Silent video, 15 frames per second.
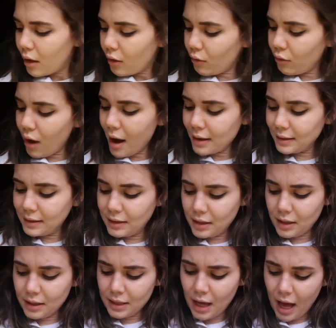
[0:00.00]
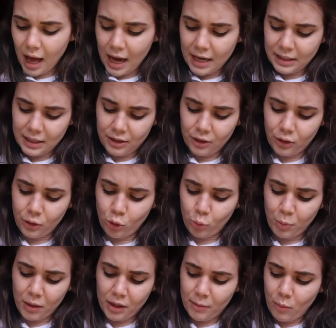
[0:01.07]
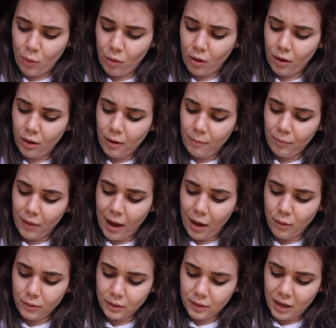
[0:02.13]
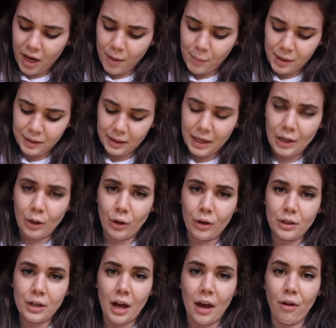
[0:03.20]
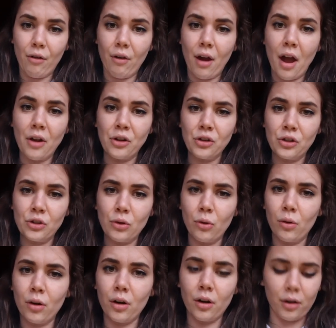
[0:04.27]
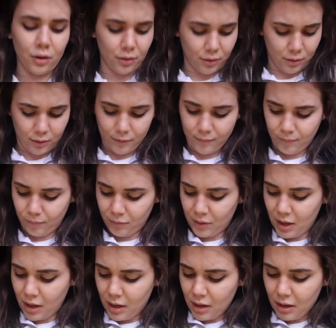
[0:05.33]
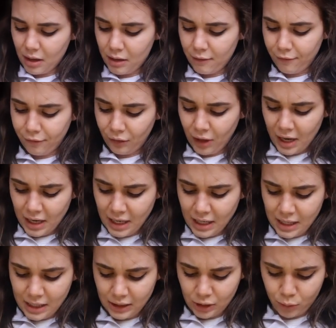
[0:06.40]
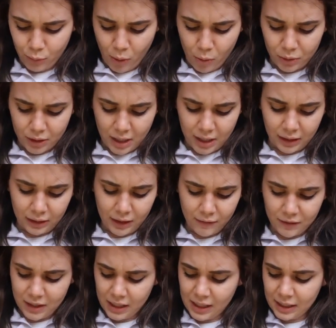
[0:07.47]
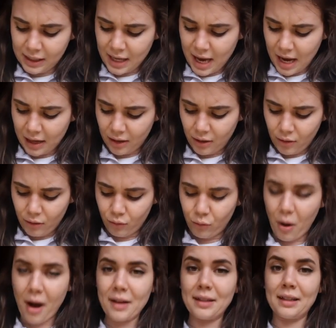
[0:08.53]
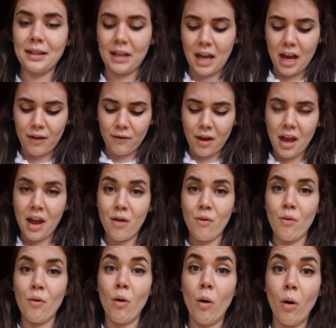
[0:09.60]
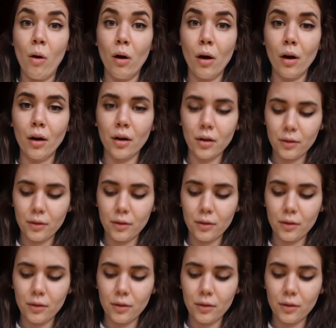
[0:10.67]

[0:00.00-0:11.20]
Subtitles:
Rex didn't hide in the goop anymore. Out came his inner tyrannosaur. Inflating his throat and lifting his head, Rex gave a roar.